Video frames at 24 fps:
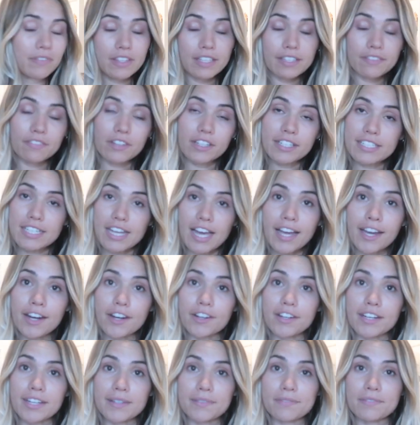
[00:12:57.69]
I'm feeling very
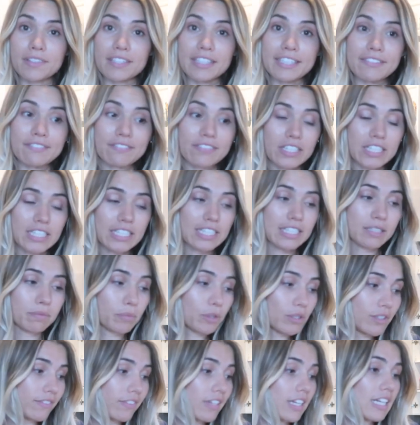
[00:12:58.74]
tired and I'm feeling very
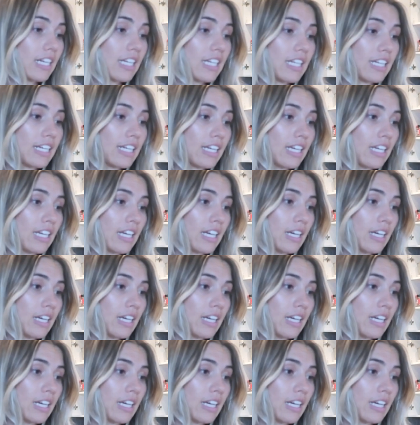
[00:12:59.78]
unmotivated.